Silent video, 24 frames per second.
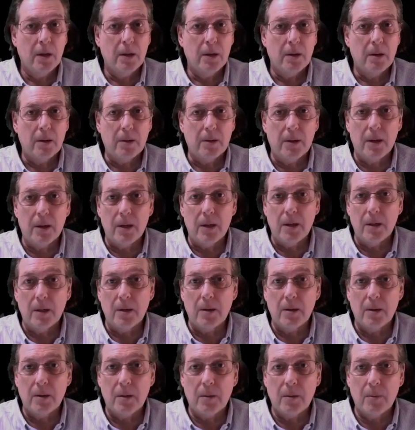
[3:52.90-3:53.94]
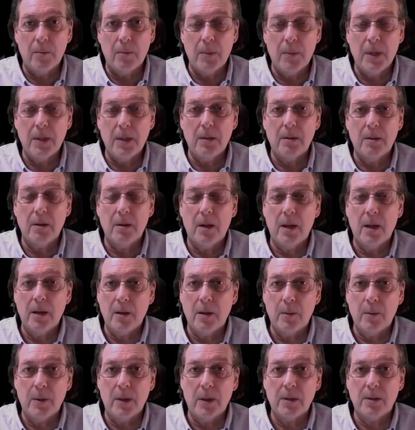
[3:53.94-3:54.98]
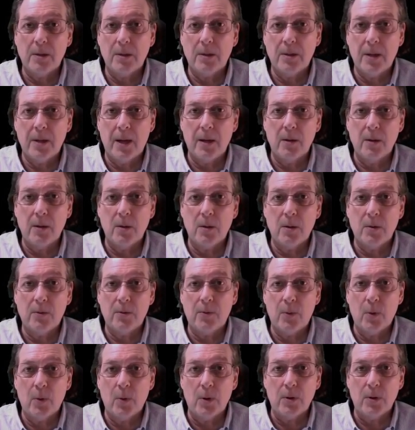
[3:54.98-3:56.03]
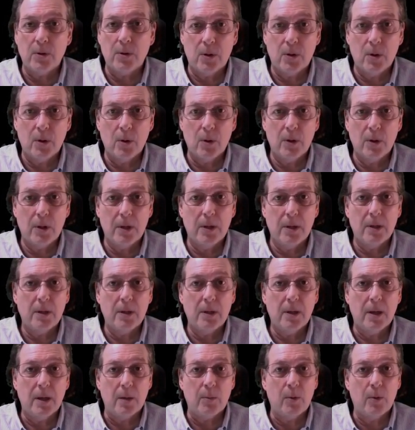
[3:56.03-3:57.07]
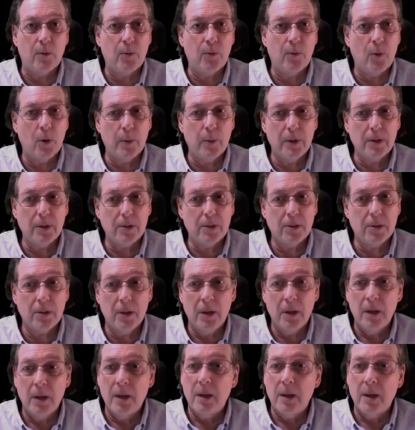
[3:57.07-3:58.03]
They meet A W S standards for security and performance.